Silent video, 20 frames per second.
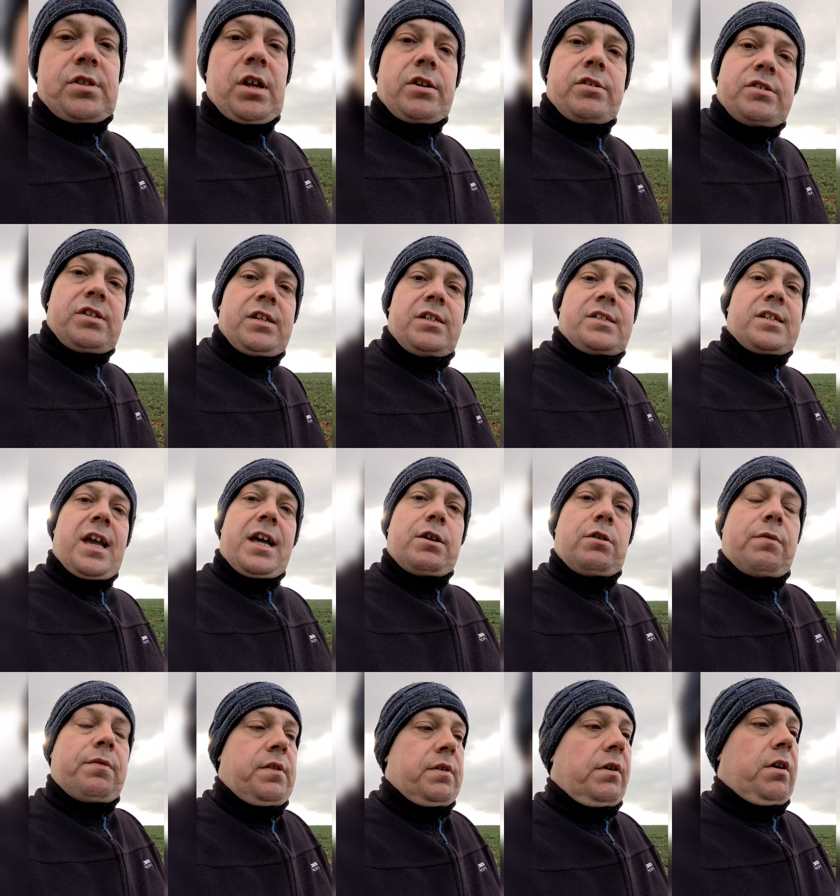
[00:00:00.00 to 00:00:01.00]
don't seem to get
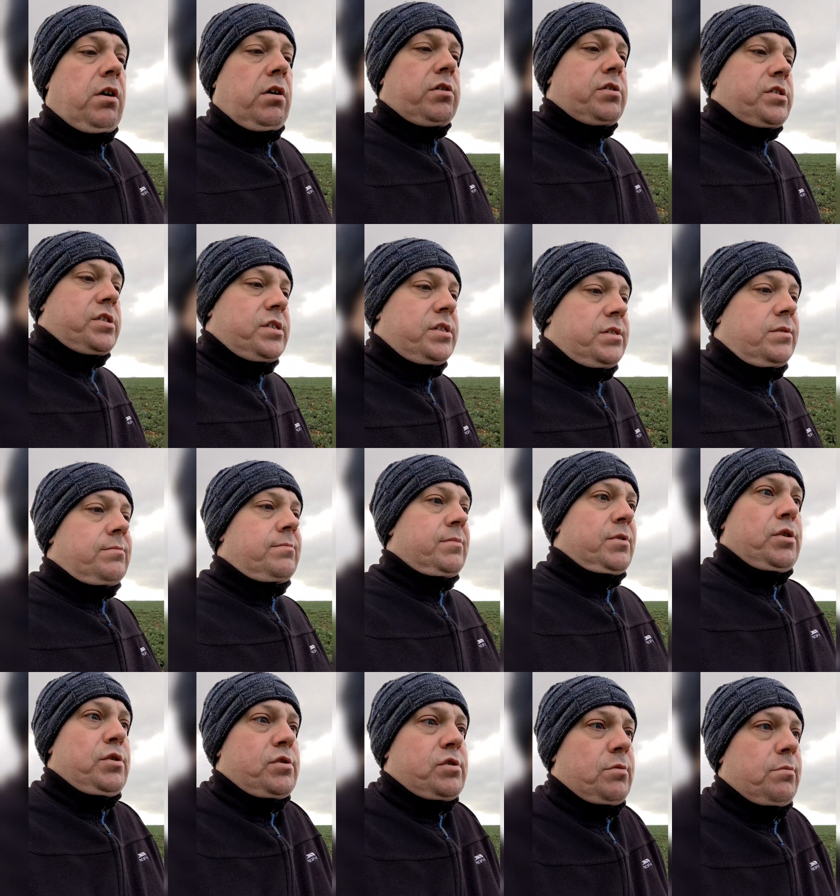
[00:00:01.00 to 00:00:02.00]
off their arse and
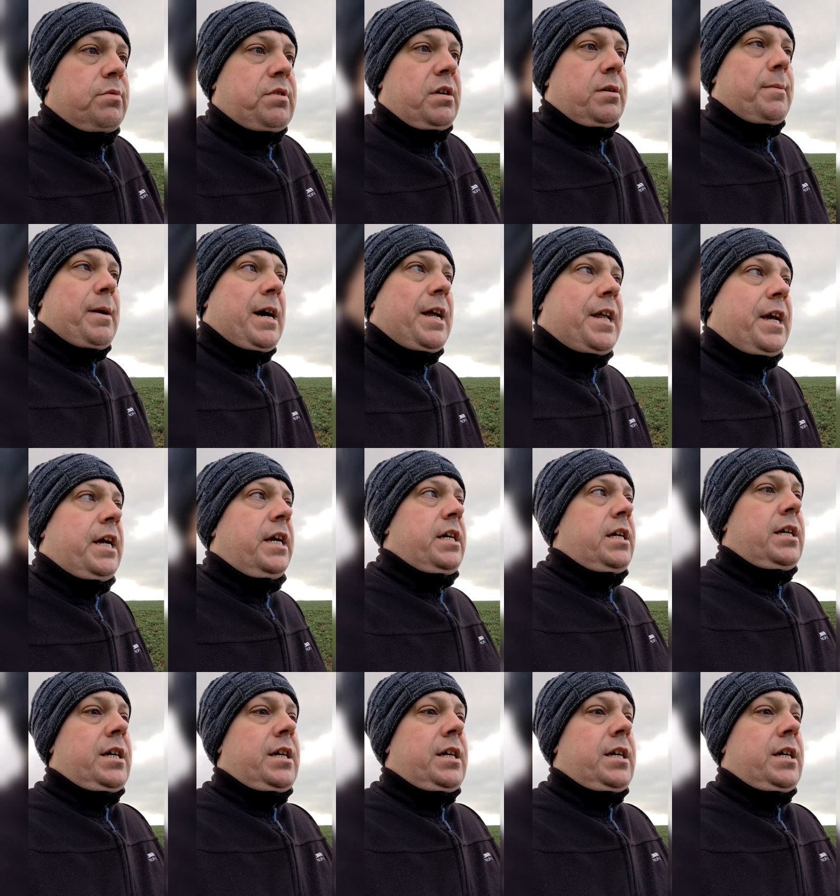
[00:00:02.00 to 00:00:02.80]
do something about it.